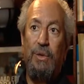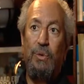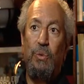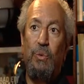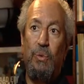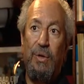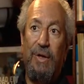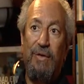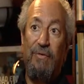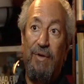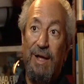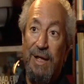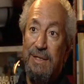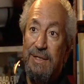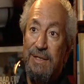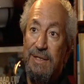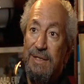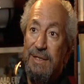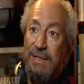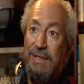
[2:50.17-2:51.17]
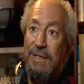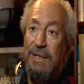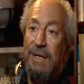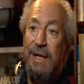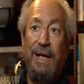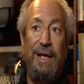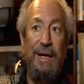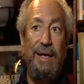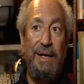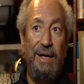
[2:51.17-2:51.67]
to events
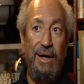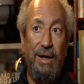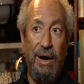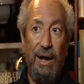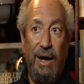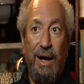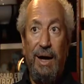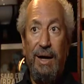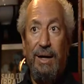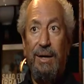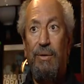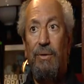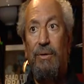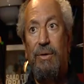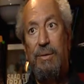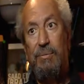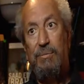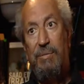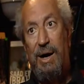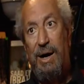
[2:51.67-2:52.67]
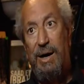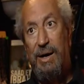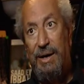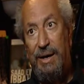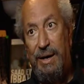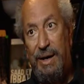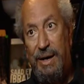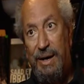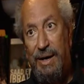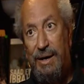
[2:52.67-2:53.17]
in Iraq or in
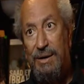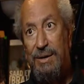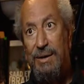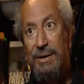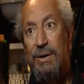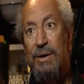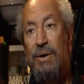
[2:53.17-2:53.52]
Bahrain